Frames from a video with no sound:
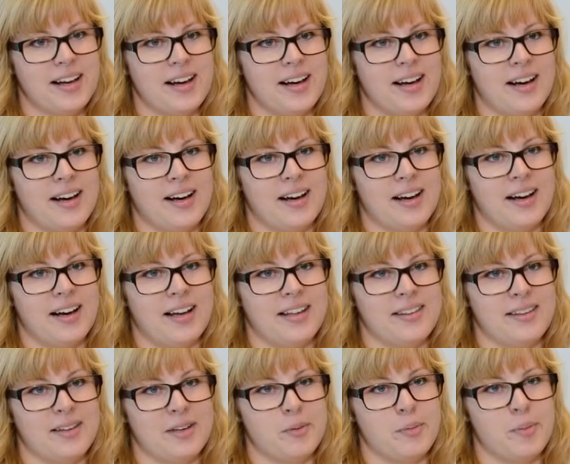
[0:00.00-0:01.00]
Uh, I
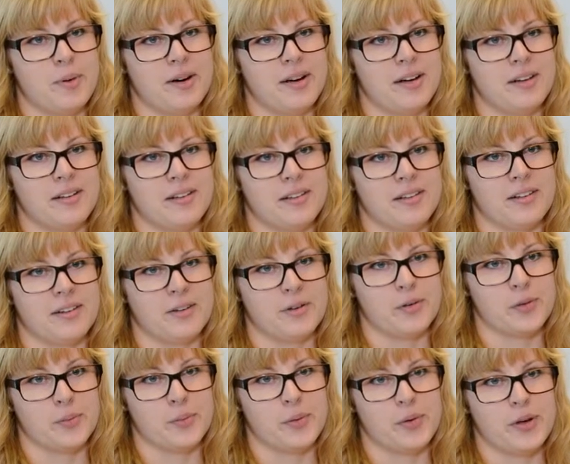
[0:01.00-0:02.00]
take part in a
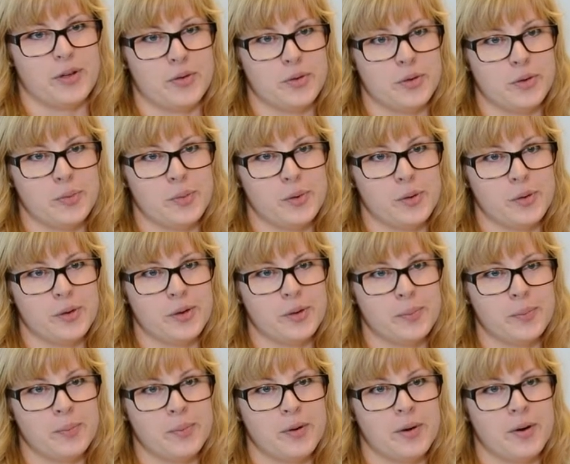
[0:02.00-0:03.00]
group graduate
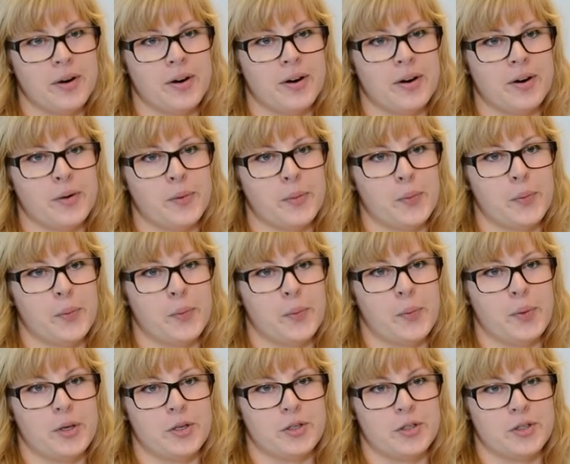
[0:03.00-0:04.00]
program, uh,
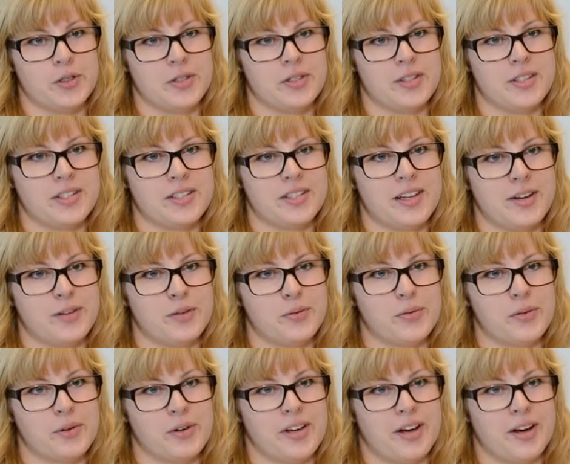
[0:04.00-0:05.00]
which is designed
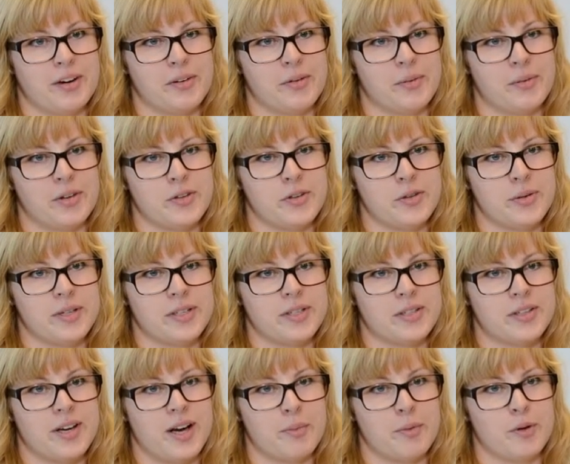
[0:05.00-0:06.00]
for young
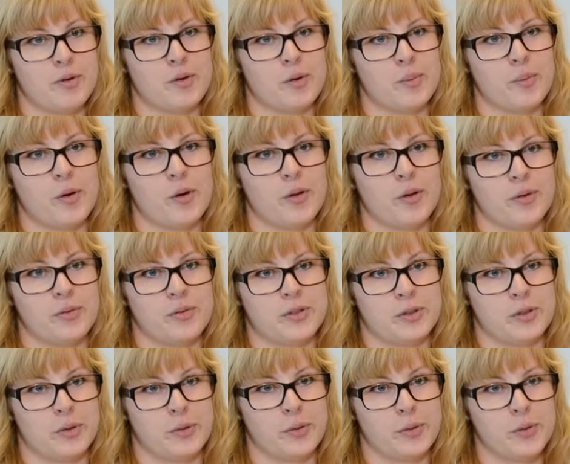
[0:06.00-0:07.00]
graduates coming from all over
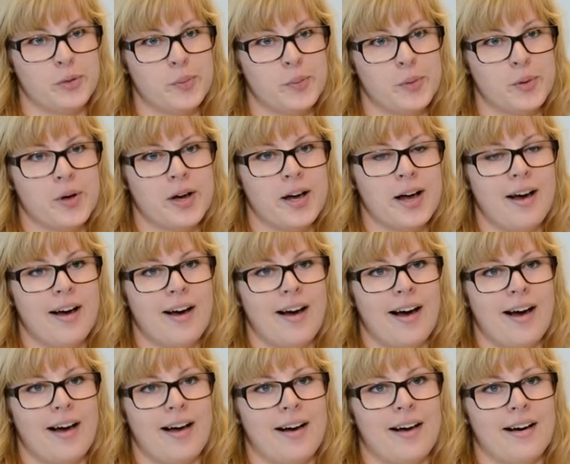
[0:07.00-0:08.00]
the group.
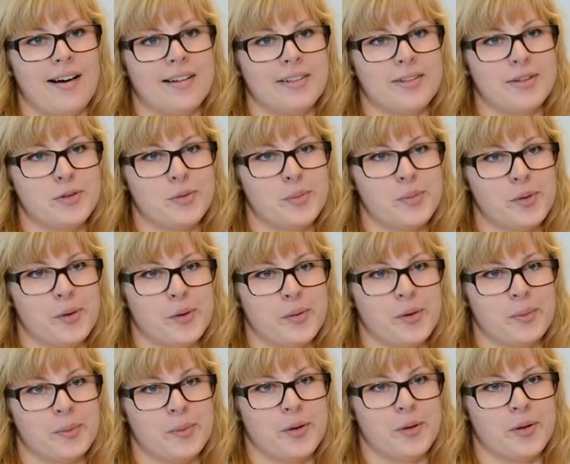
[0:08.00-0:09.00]
Uh, this
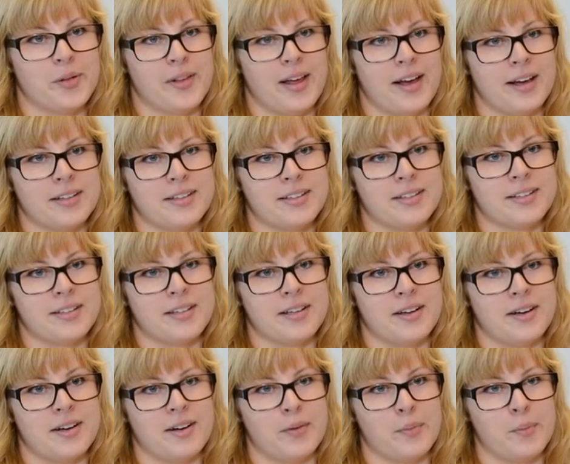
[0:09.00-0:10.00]
program connects
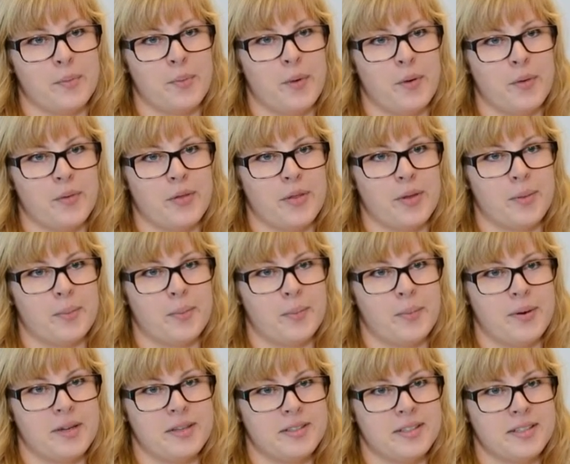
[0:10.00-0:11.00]
uh, both the
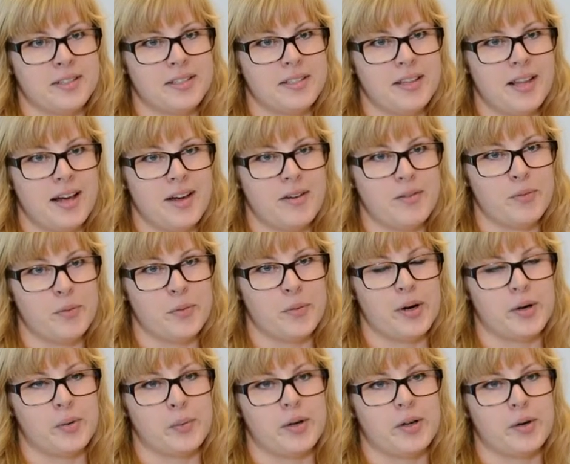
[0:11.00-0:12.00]
business life,
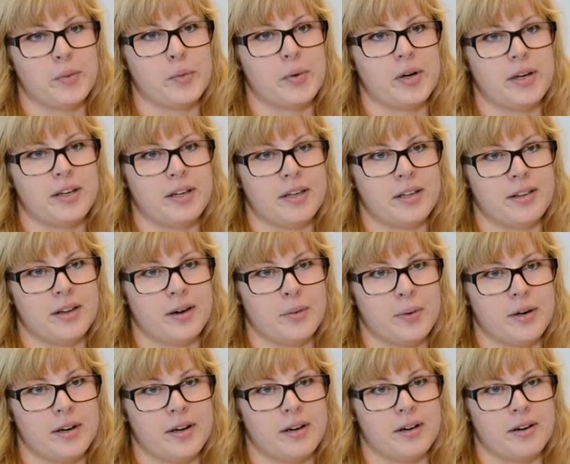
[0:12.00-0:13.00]
where we work in
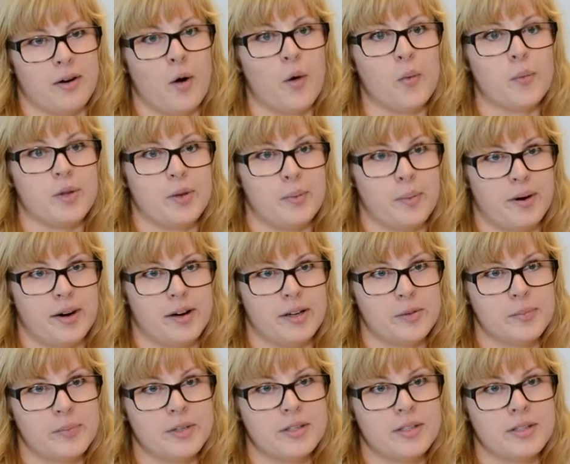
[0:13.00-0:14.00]
our home
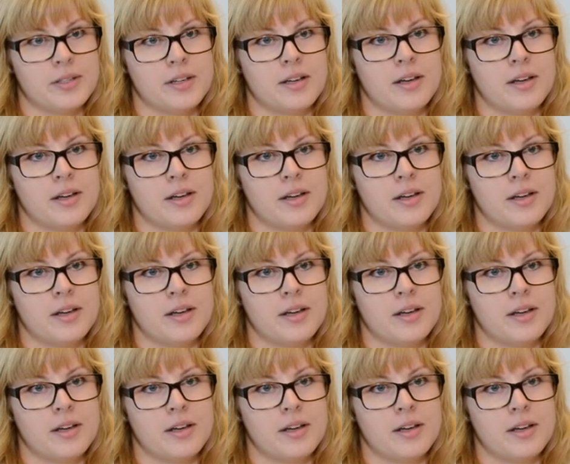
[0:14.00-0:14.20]
departments,